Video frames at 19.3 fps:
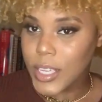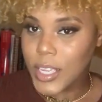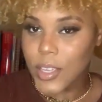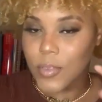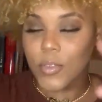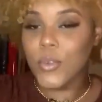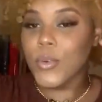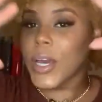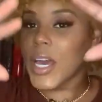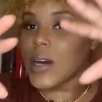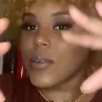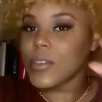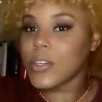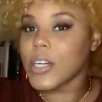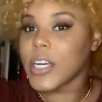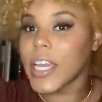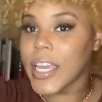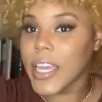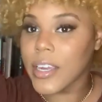if you have
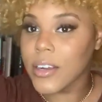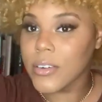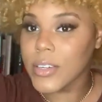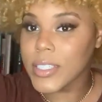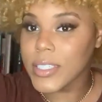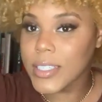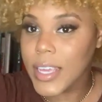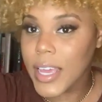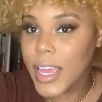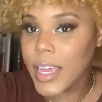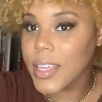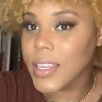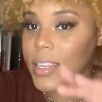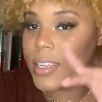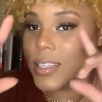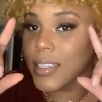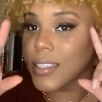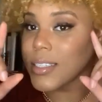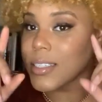your hair intact
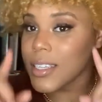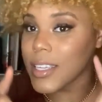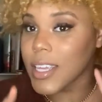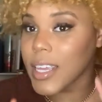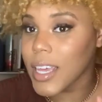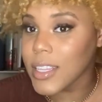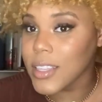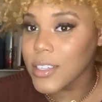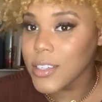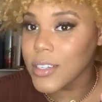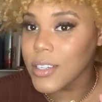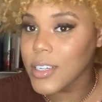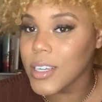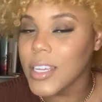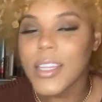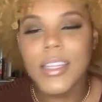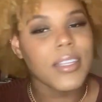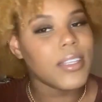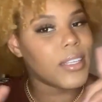and it's together,
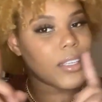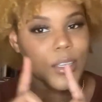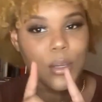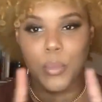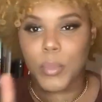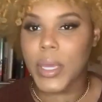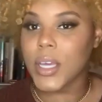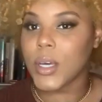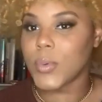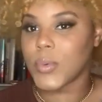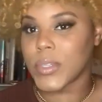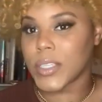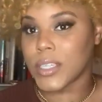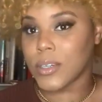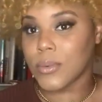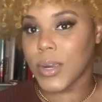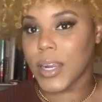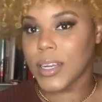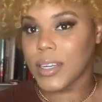then your makeup will
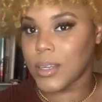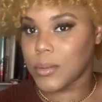look right.